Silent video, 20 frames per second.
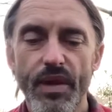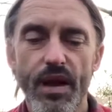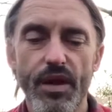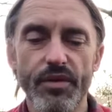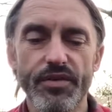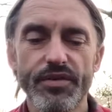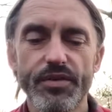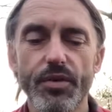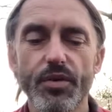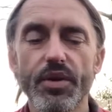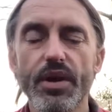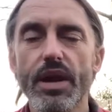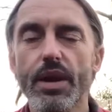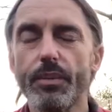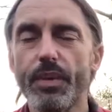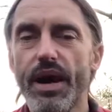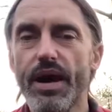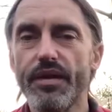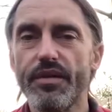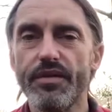I was talking
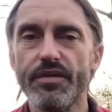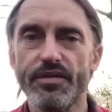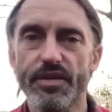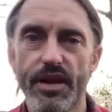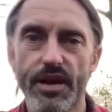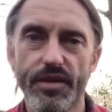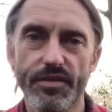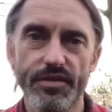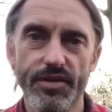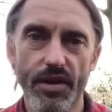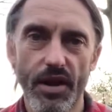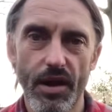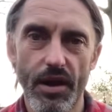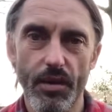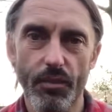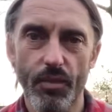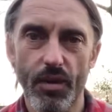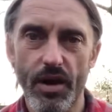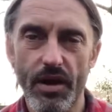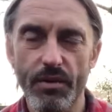about this last night
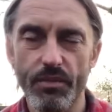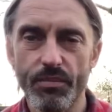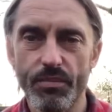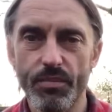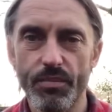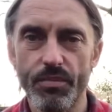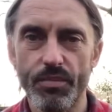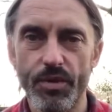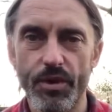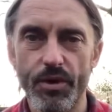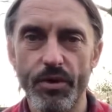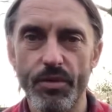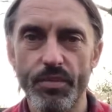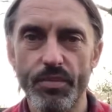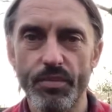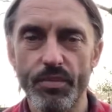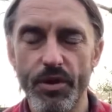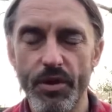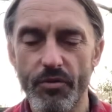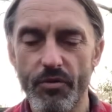in my Blue
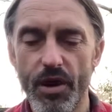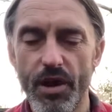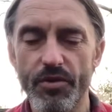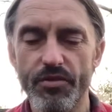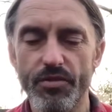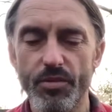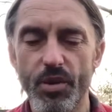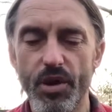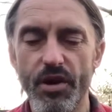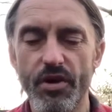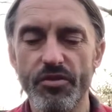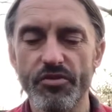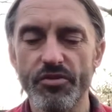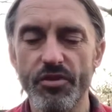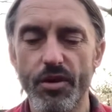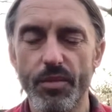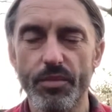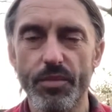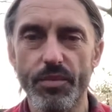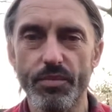Blue Rose
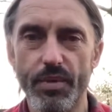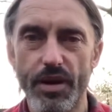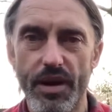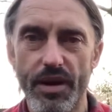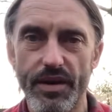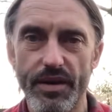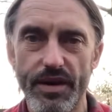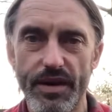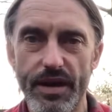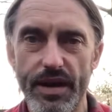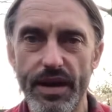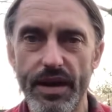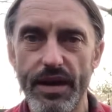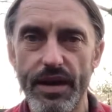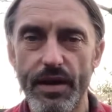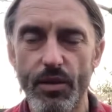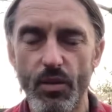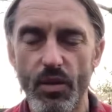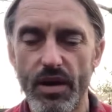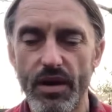workshop, the Pleiadian
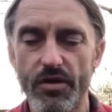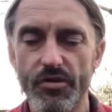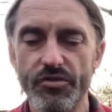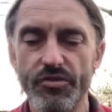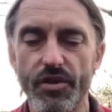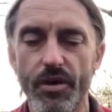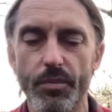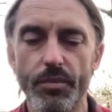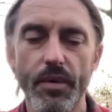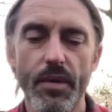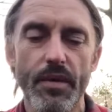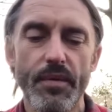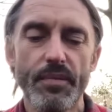Healing workshop.